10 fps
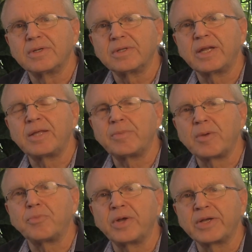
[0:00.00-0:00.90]
that he
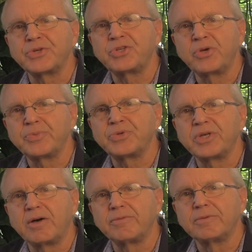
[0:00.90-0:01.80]
might bring us to
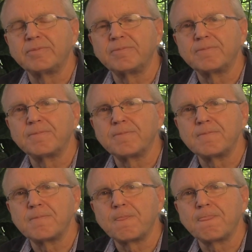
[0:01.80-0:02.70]
himself.
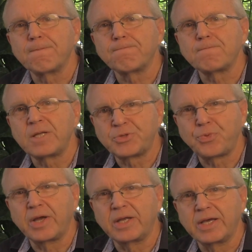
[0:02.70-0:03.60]
Let's
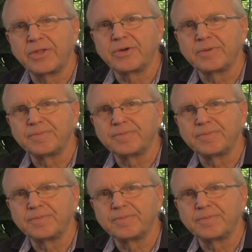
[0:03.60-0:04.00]
pray together.